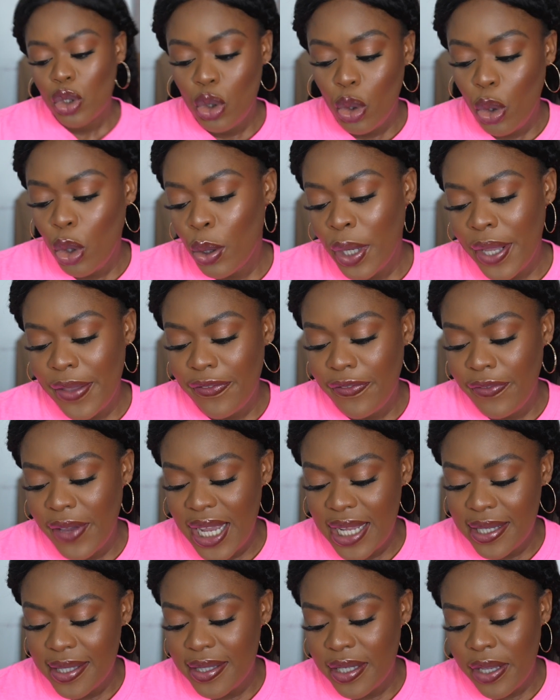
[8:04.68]
Do you
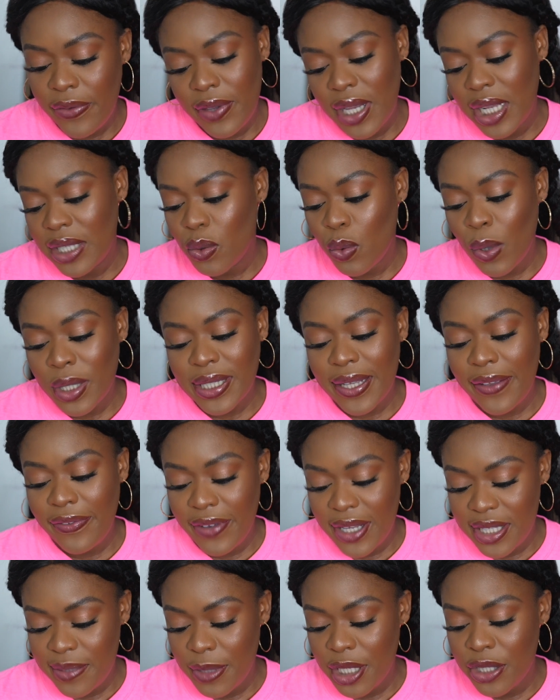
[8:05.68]
invest? If yes, what
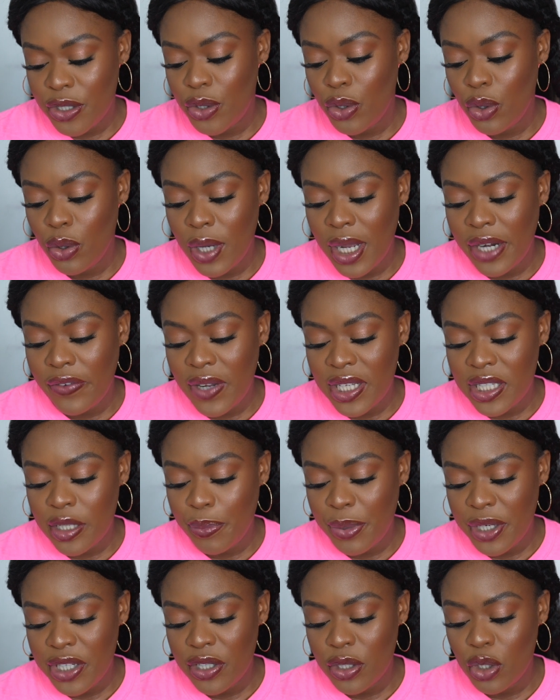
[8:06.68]
investments do you advise a
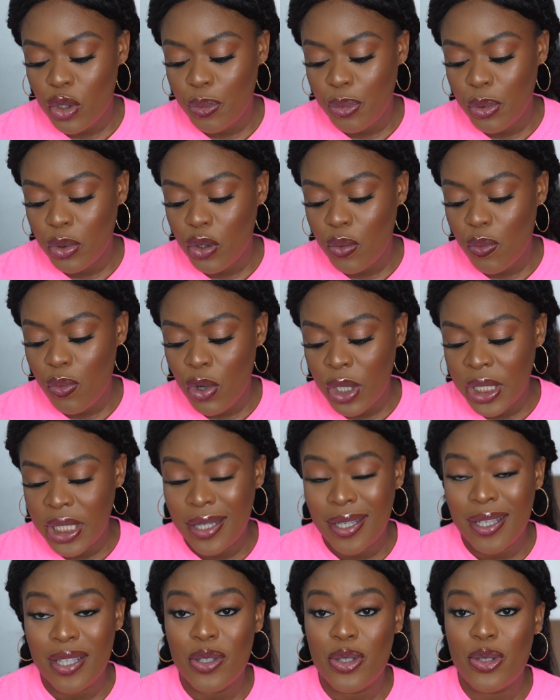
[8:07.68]
person to put money
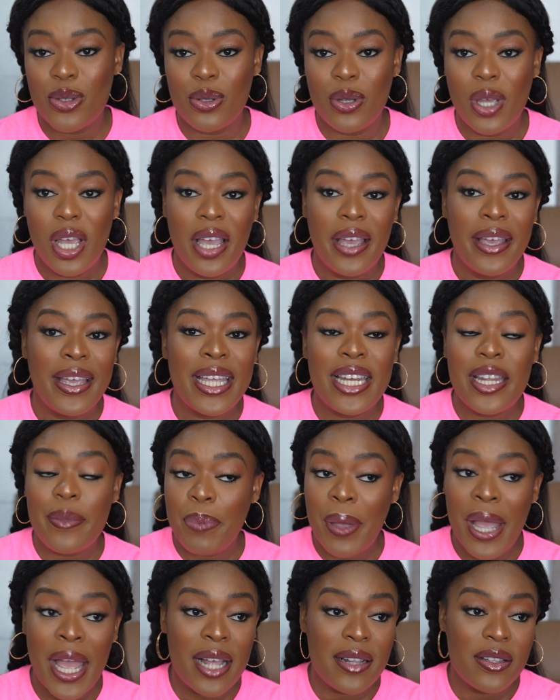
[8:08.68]
into? It
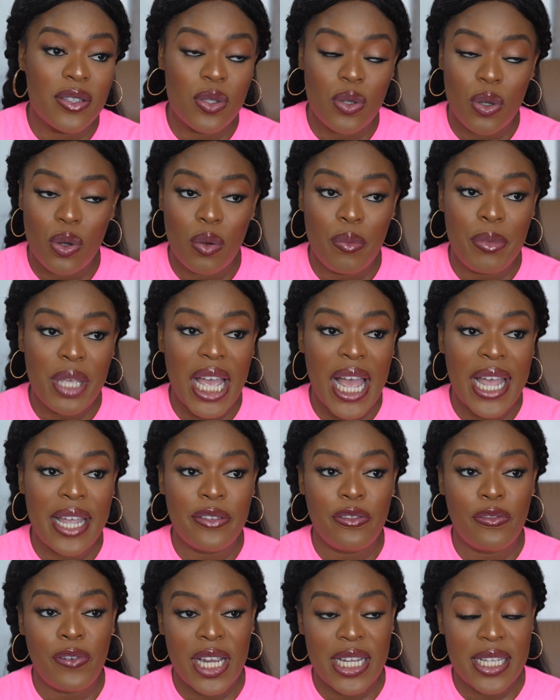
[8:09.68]
depends. So me, I
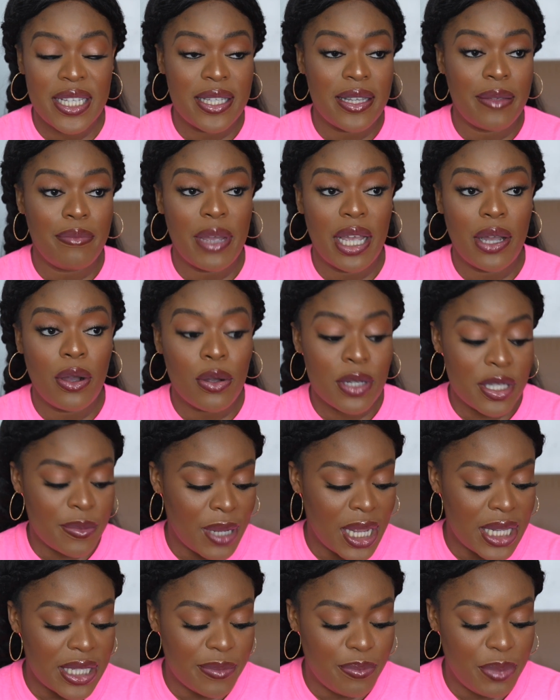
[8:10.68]
invest in my
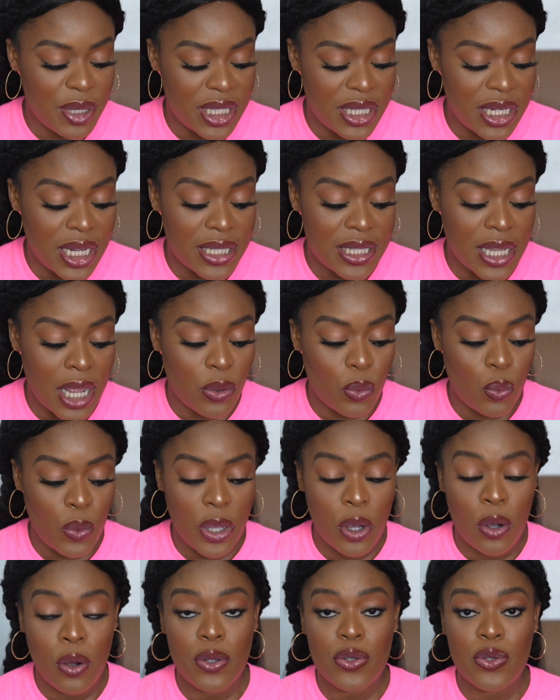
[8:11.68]
husband's business and
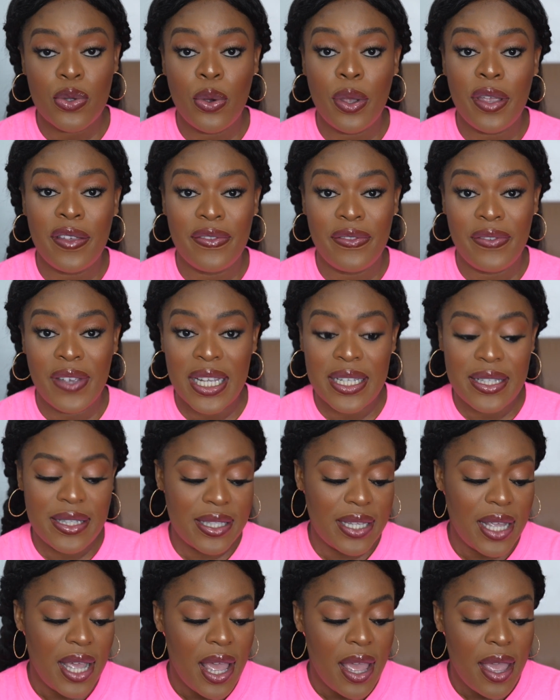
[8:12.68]
we also
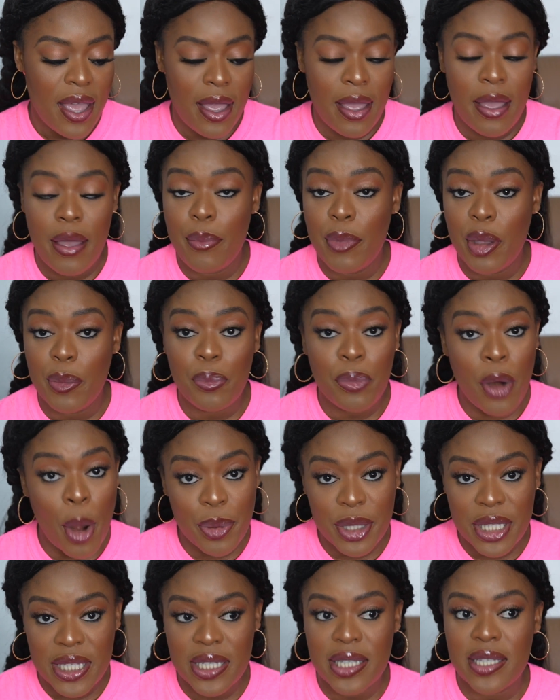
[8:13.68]
invest in
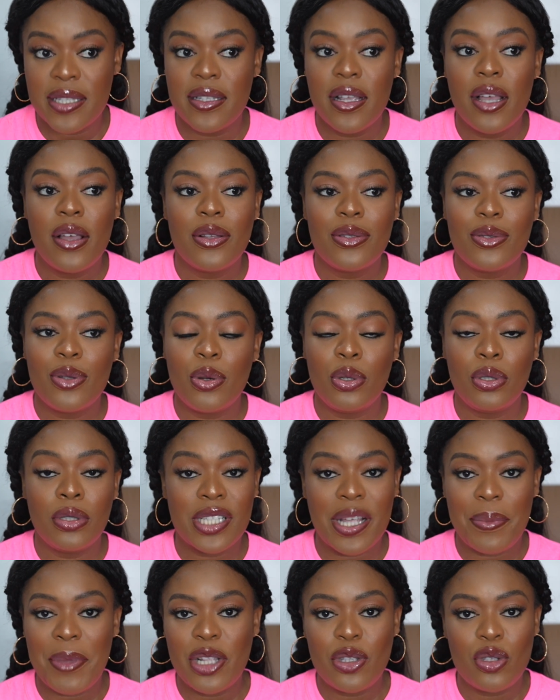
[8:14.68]
properties. So those
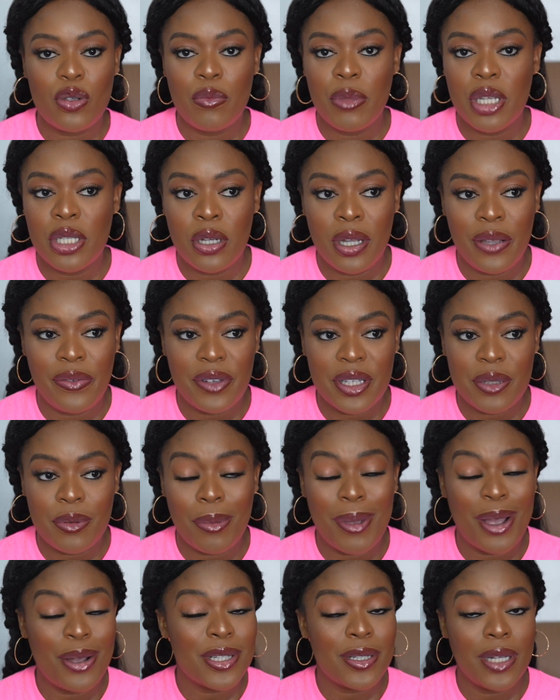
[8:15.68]
are my two major
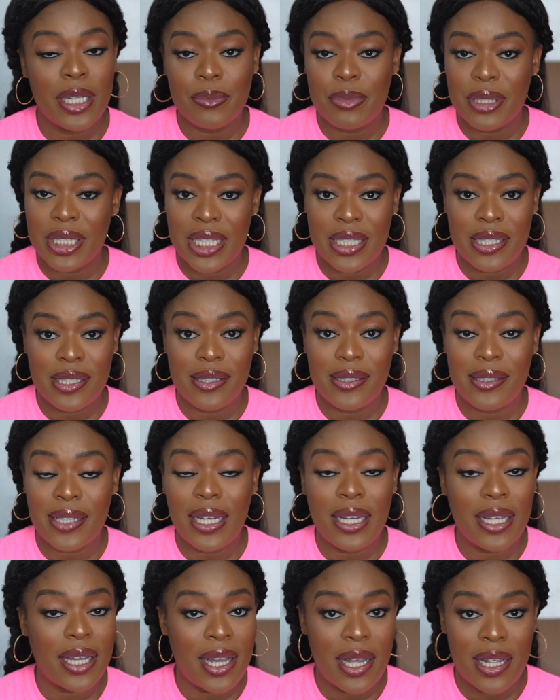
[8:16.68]
investments. My husband's business is
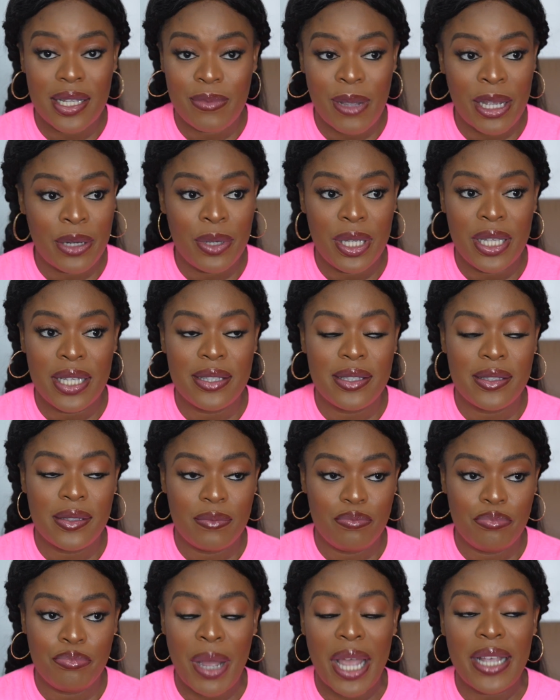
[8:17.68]
selling cars. By the way, he
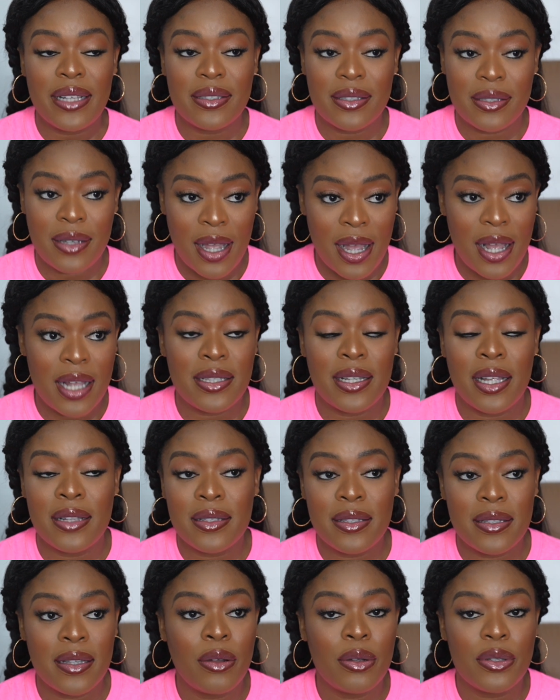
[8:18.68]
buys cars and
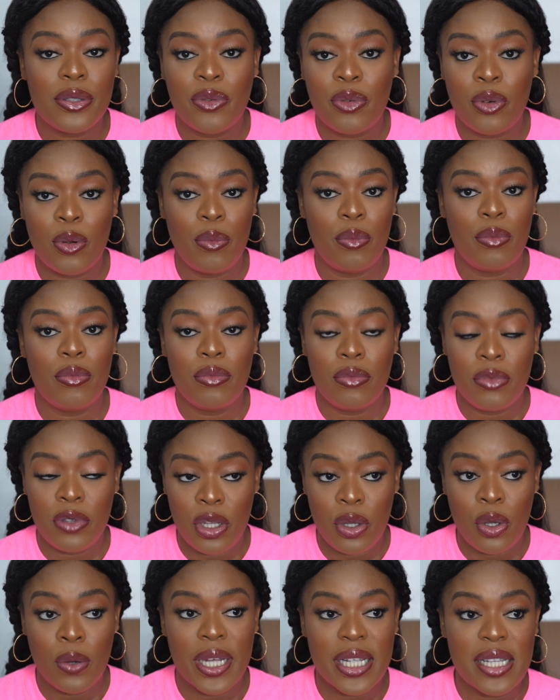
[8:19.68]
sells from
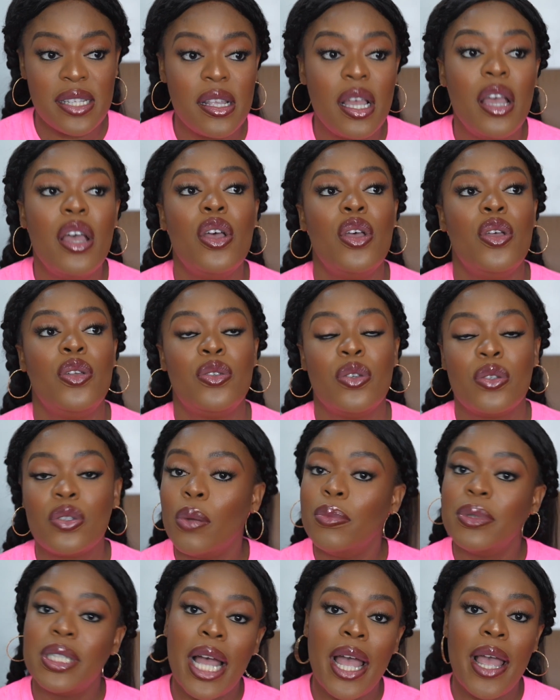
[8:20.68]
the US. So
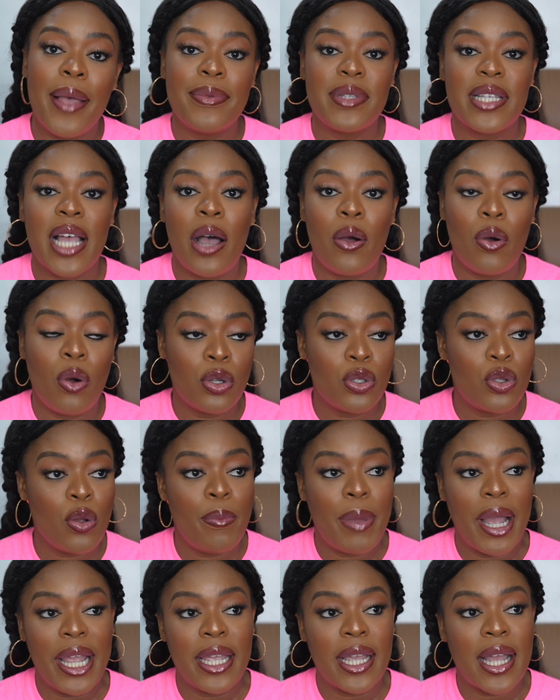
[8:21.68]
sometimes I'll also
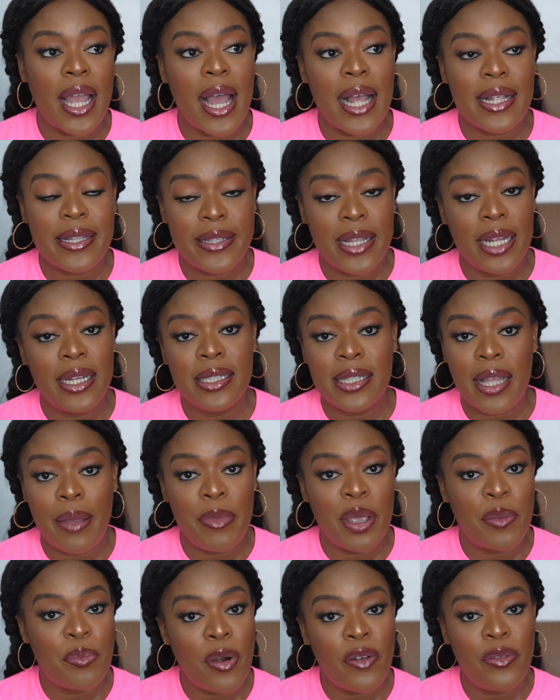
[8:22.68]
buy a car, sell it and
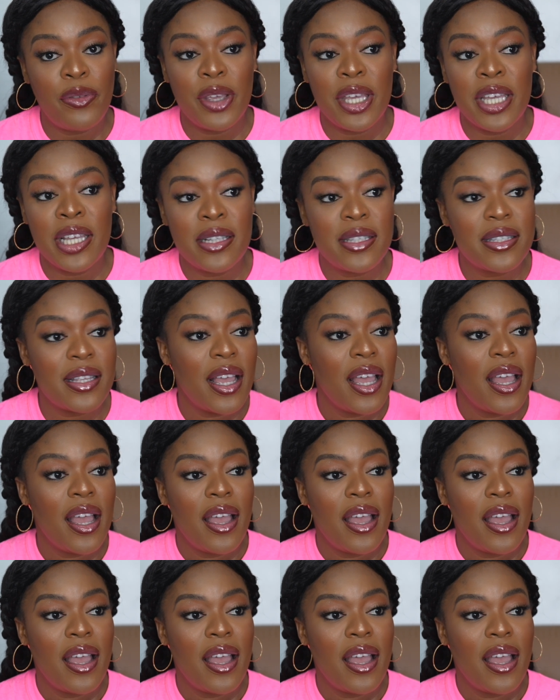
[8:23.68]
make profits.